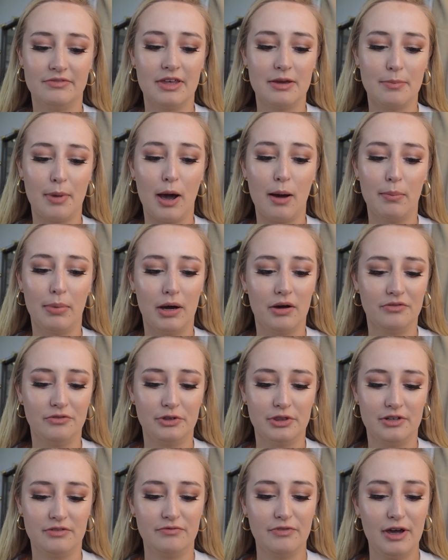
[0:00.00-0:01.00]
they pop off
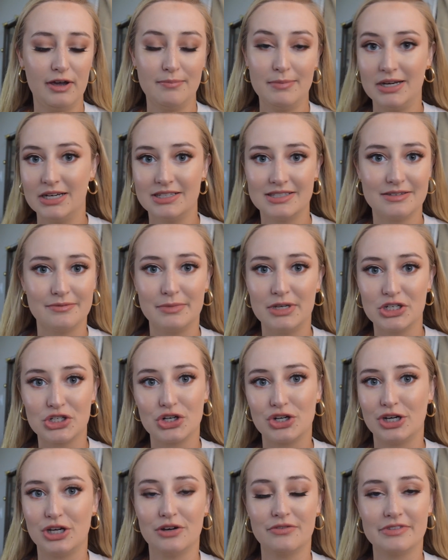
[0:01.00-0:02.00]
within 5 minutes of me
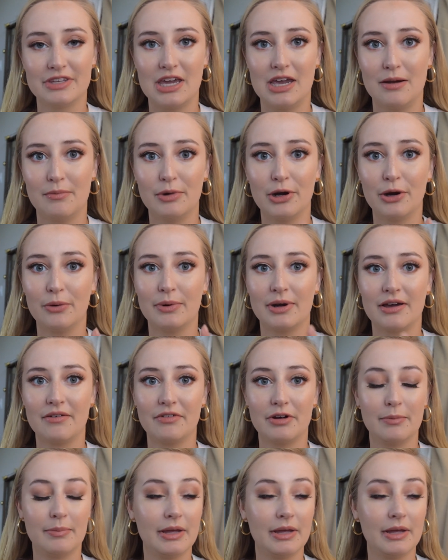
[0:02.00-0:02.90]
turning off the camera or whatever.